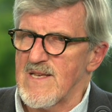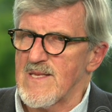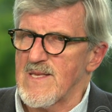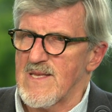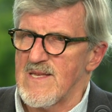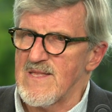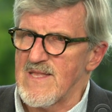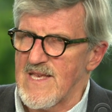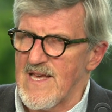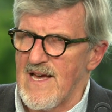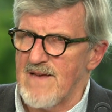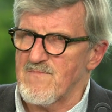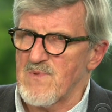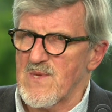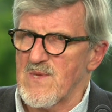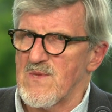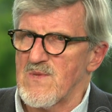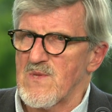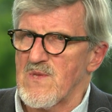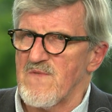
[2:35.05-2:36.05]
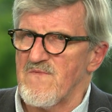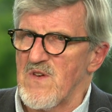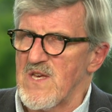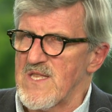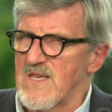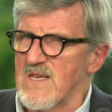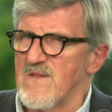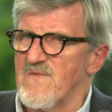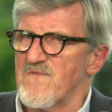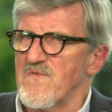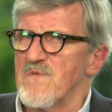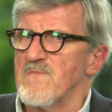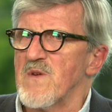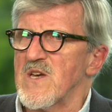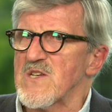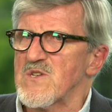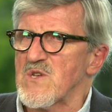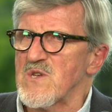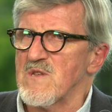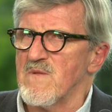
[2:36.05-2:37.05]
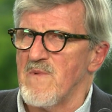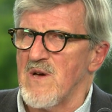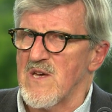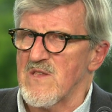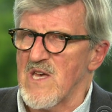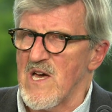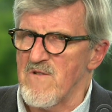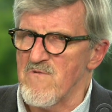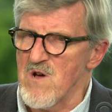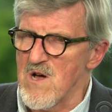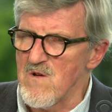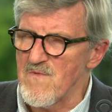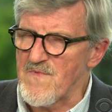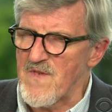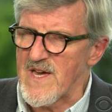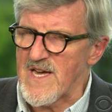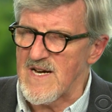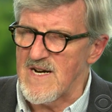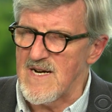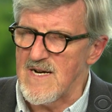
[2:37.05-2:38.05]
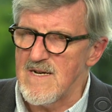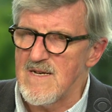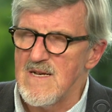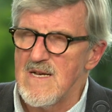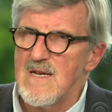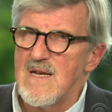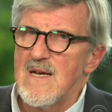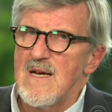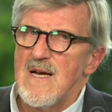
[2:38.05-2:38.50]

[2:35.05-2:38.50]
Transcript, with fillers: Fellow paleoanthropologist Bernard Wood, who is familiar with